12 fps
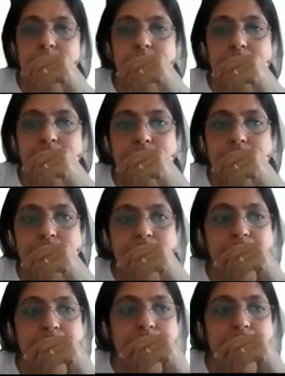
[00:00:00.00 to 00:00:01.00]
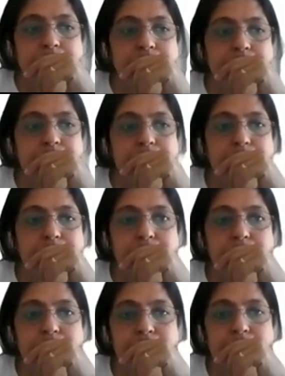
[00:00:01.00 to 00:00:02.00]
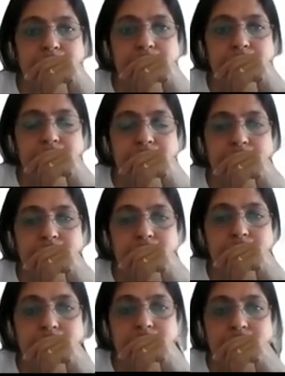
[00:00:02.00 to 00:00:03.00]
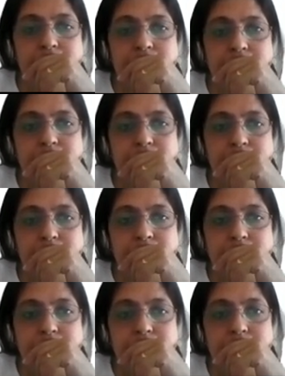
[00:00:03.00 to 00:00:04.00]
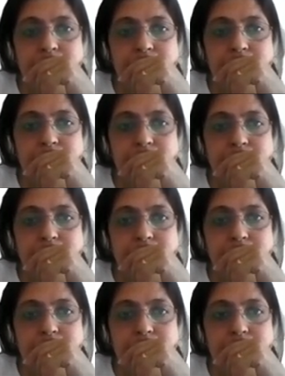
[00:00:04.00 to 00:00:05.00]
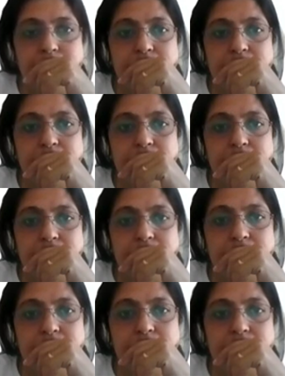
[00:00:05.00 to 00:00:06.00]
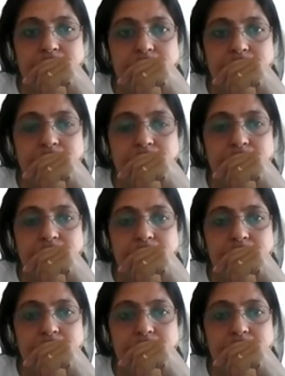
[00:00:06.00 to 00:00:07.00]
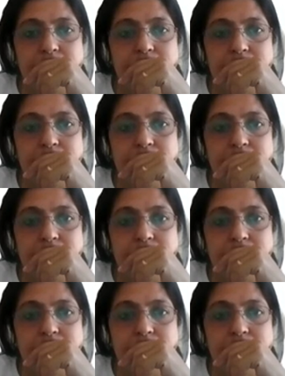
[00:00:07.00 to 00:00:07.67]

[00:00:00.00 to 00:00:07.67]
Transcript: (silence)